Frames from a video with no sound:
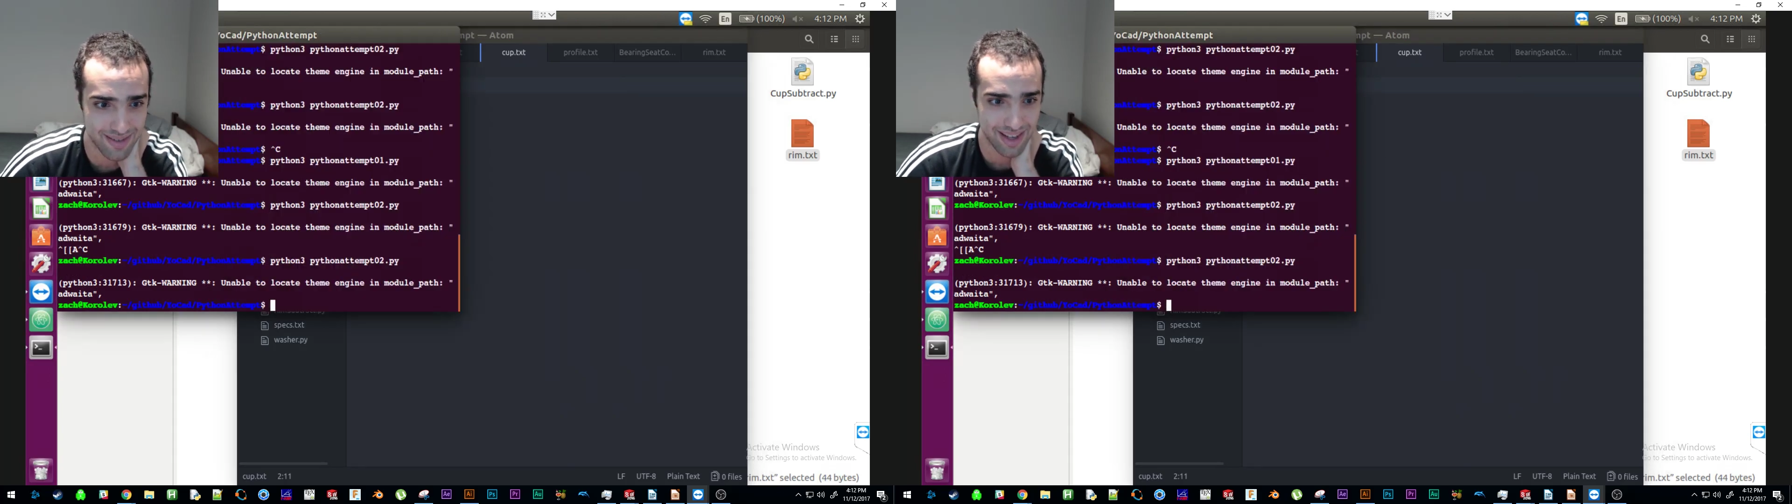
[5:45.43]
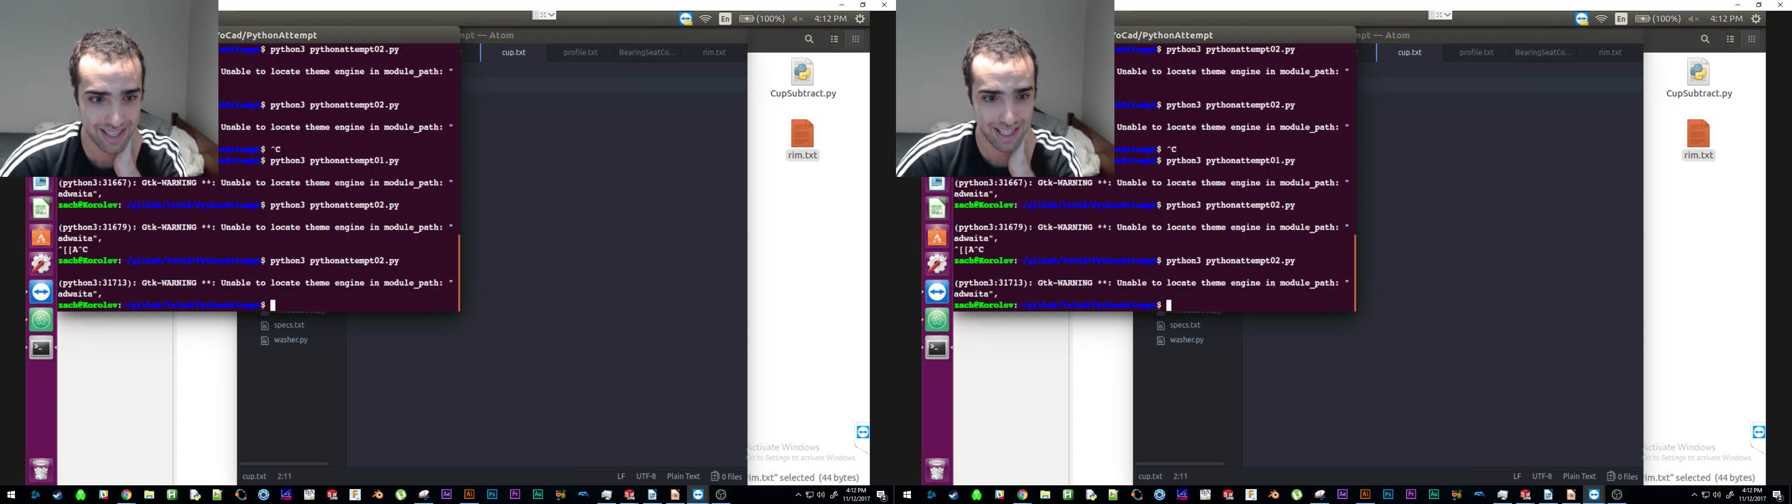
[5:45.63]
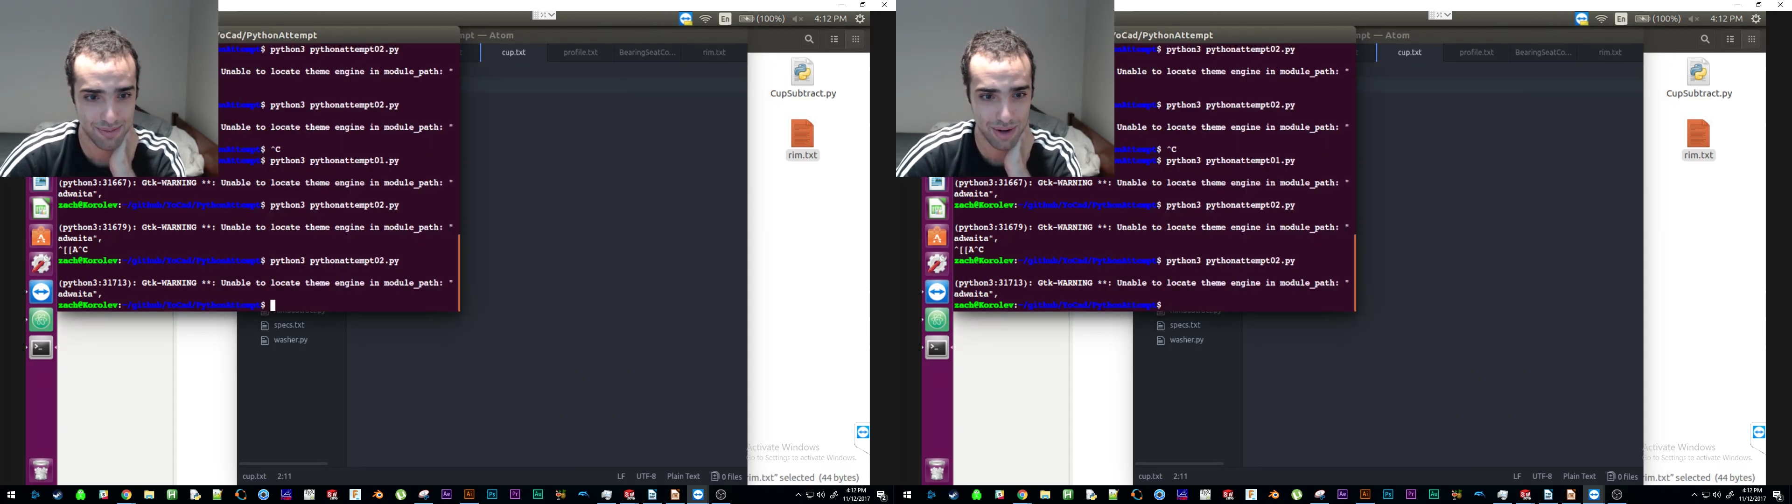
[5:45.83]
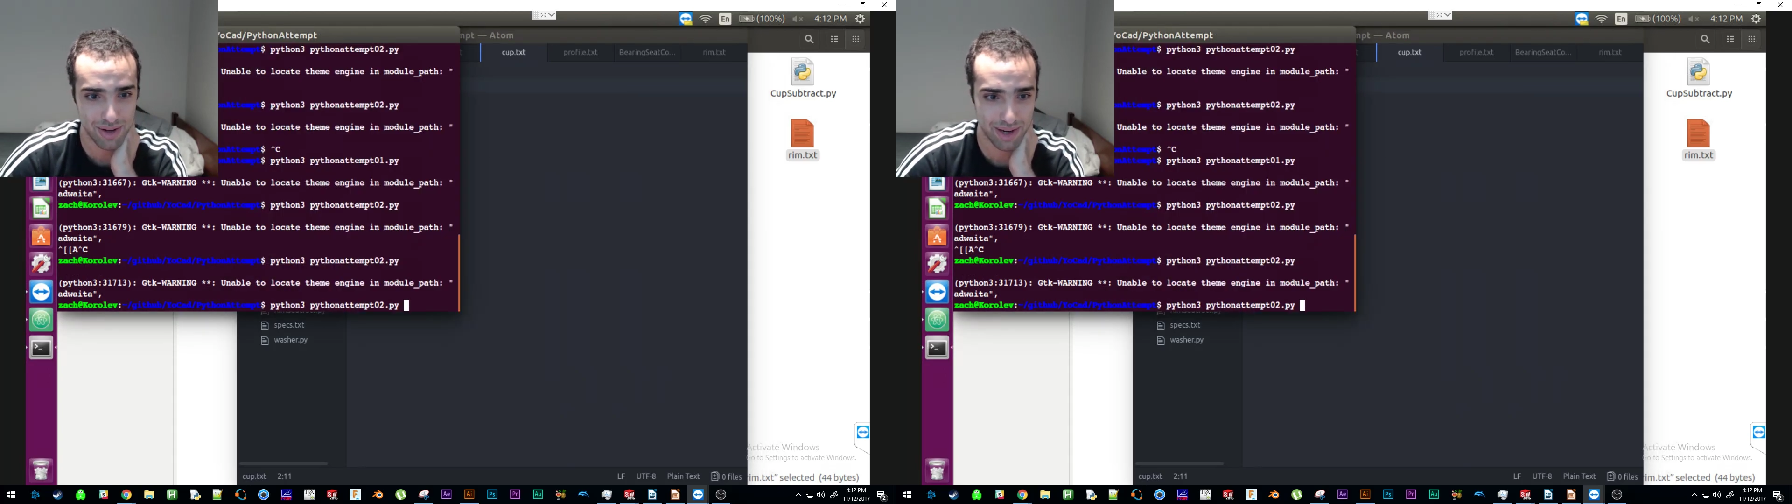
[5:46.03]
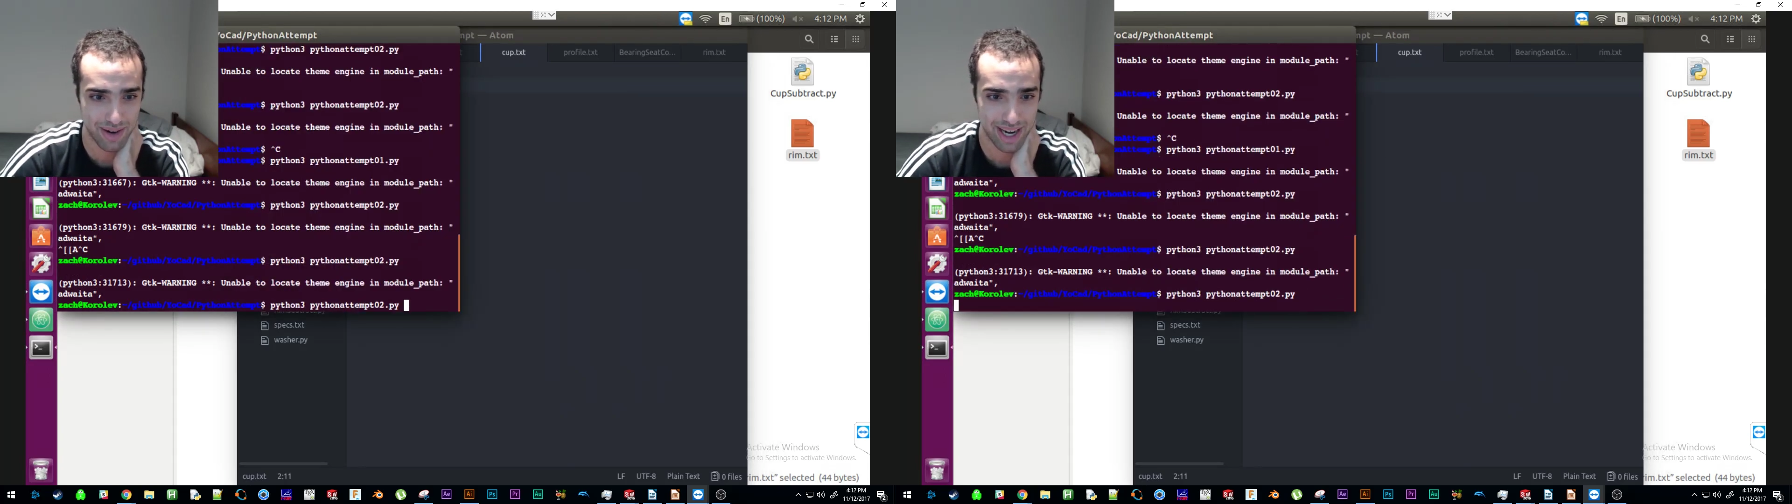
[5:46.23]
Is this
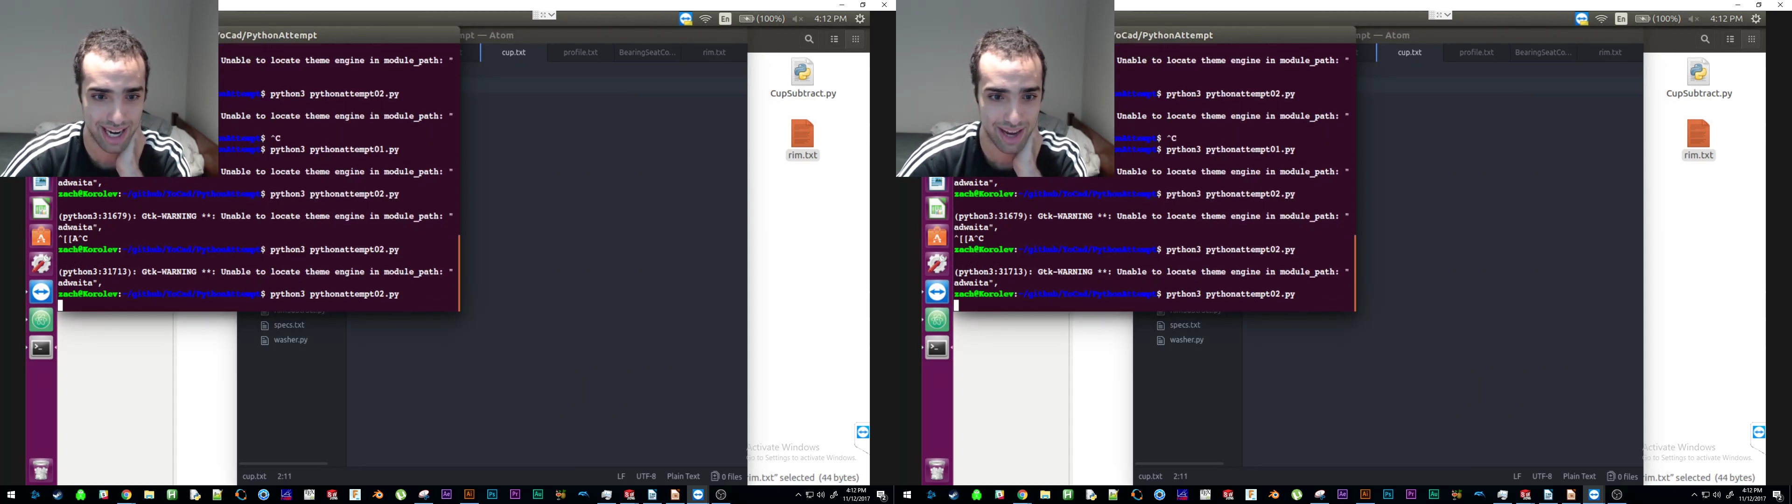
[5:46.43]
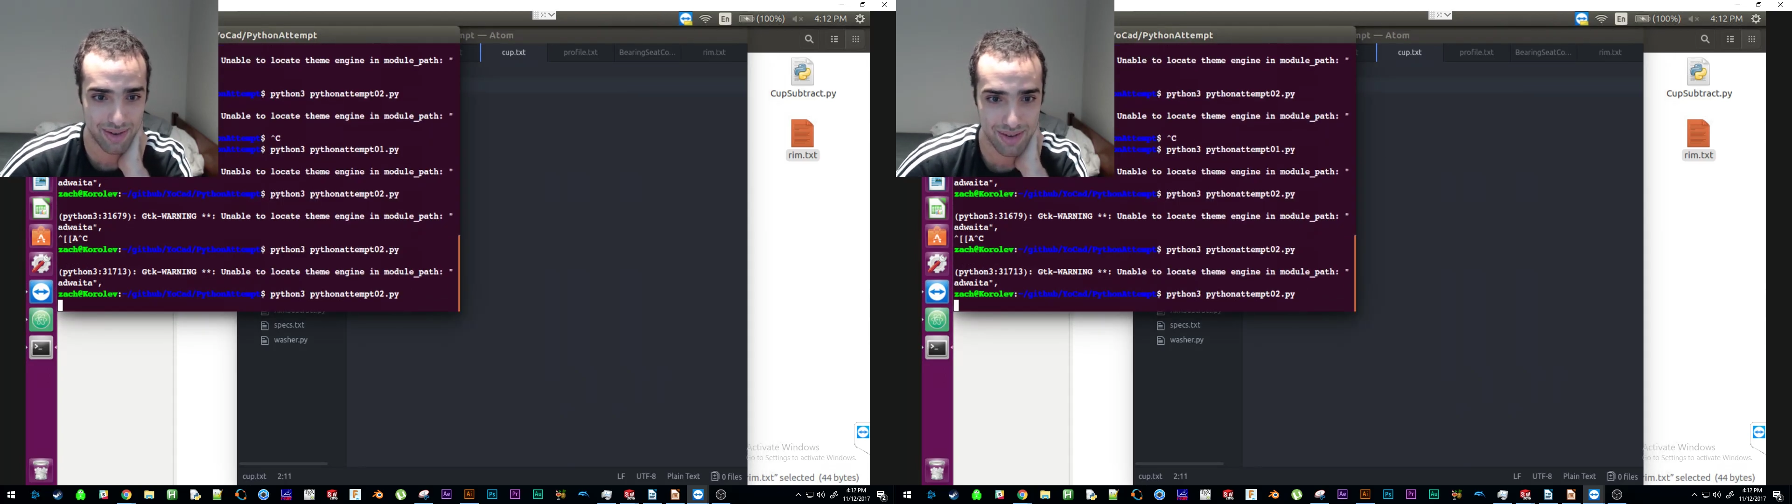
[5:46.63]
broken right now?